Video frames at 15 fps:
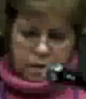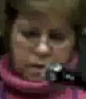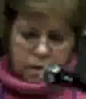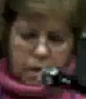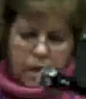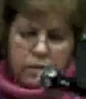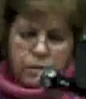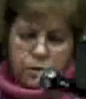
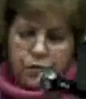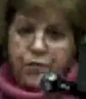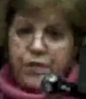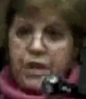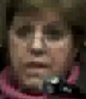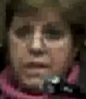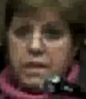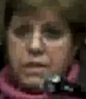And to
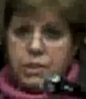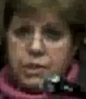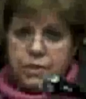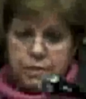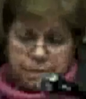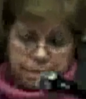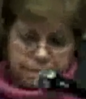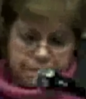finish,
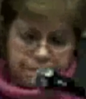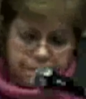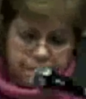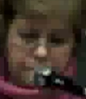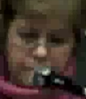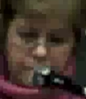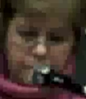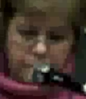
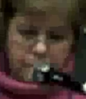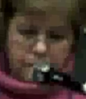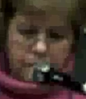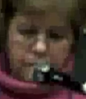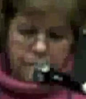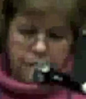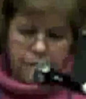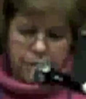
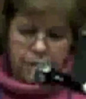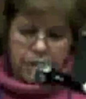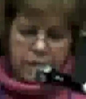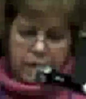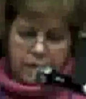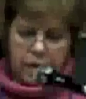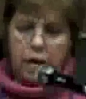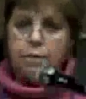during
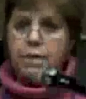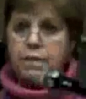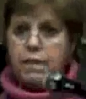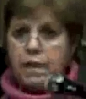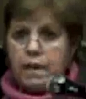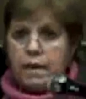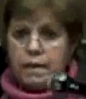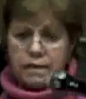the coming
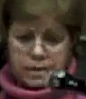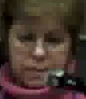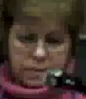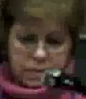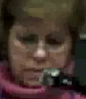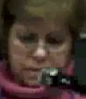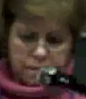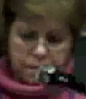
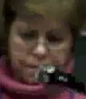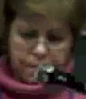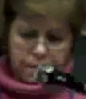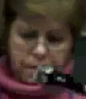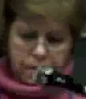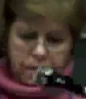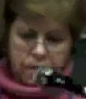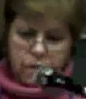days,
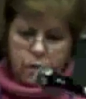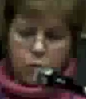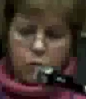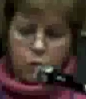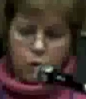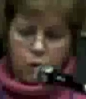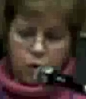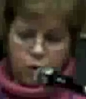the
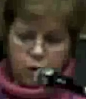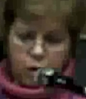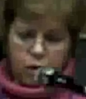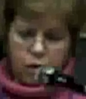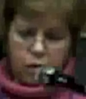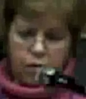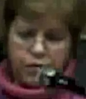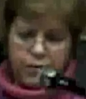
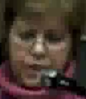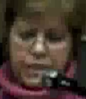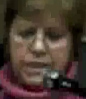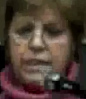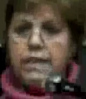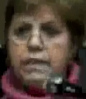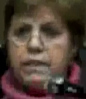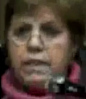work of the
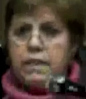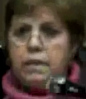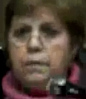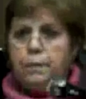eternal